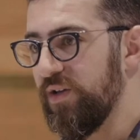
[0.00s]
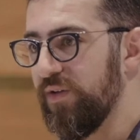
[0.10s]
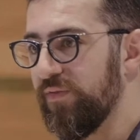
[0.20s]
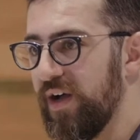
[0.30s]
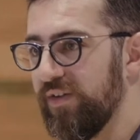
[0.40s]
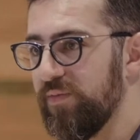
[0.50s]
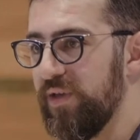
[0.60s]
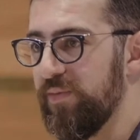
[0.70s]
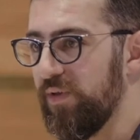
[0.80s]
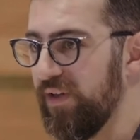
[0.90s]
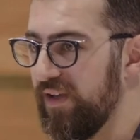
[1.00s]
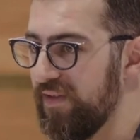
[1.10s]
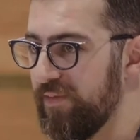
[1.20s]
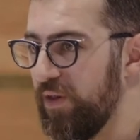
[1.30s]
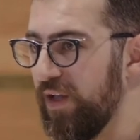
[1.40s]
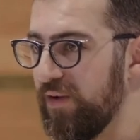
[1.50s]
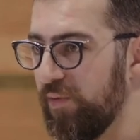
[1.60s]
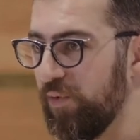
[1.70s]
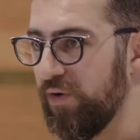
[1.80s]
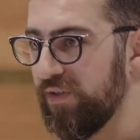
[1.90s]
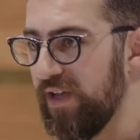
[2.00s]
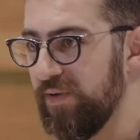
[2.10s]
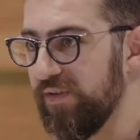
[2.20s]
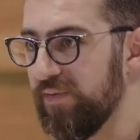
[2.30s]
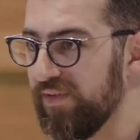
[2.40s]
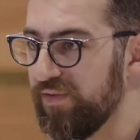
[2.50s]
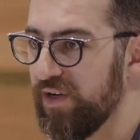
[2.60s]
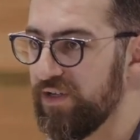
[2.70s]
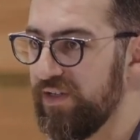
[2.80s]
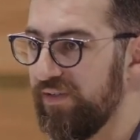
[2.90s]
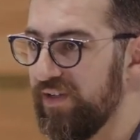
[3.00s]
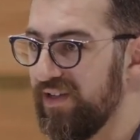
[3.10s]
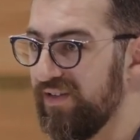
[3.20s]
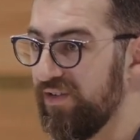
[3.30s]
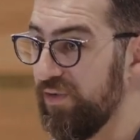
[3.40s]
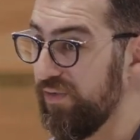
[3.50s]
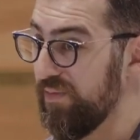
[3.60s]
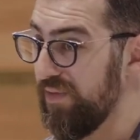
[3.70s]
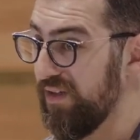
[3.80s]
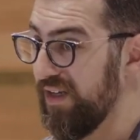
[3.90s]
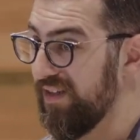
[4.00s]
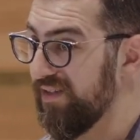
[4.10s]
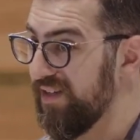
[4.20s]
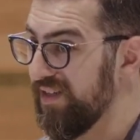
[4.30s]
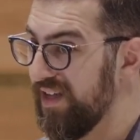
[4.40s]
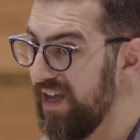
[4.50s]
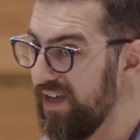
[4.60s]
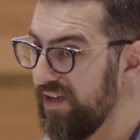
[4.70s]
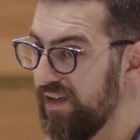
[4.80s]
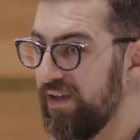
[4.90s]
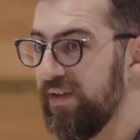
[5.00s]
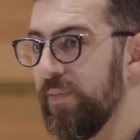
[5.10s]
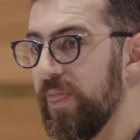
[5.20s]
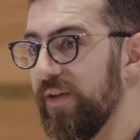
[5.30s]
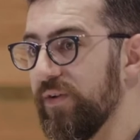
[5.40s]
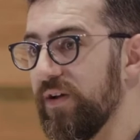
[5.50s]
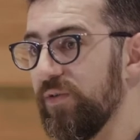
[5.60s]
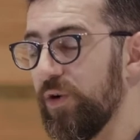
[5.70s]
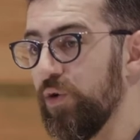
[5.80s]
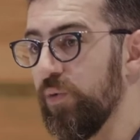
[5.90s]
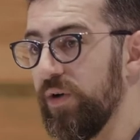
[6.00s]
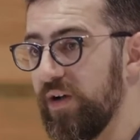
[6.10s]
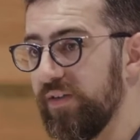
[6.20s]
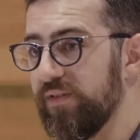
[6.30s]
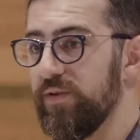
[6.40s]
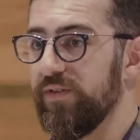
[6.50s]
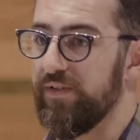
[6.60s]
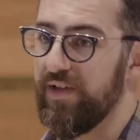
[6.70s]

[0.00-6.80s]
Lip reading: you can find some people and give them a clickable prototype and some instructions and do something like this in a day. If you're going to recruit real customers